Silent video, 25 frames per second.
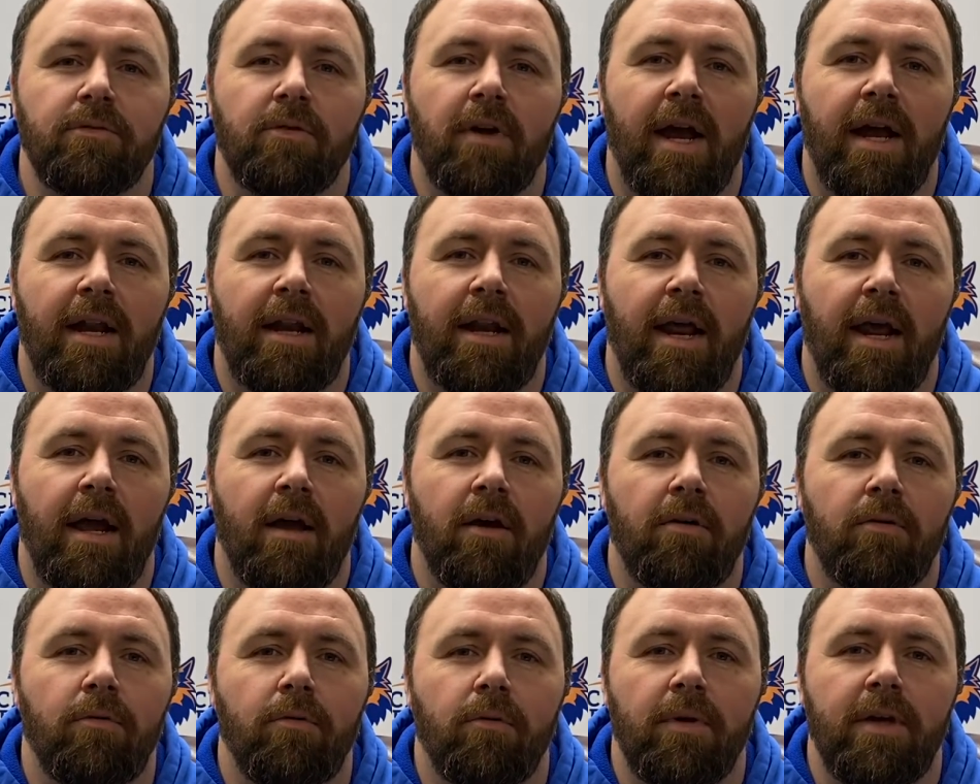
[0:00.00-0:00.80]
Right
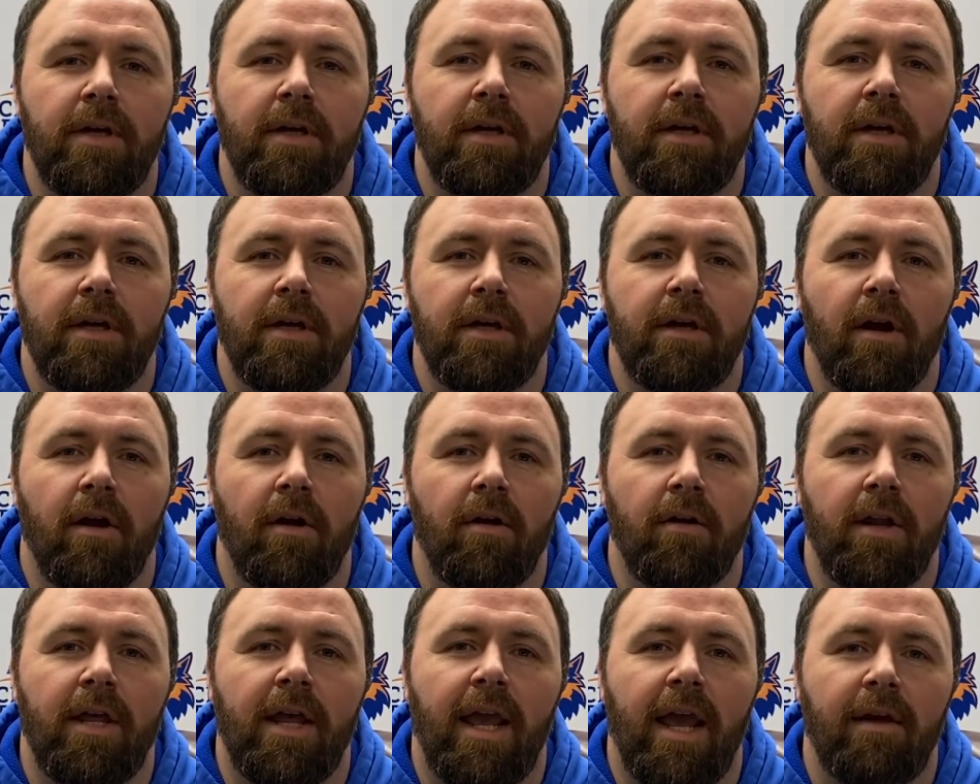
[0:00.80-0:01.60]
now, we
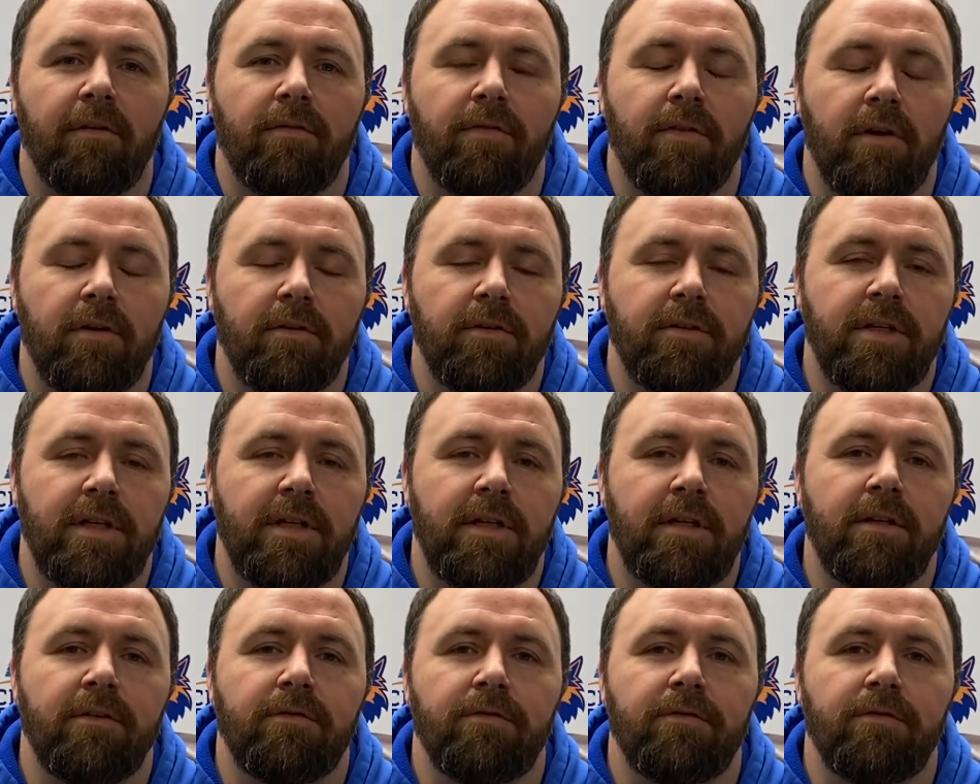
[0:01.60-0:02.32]
currently have 13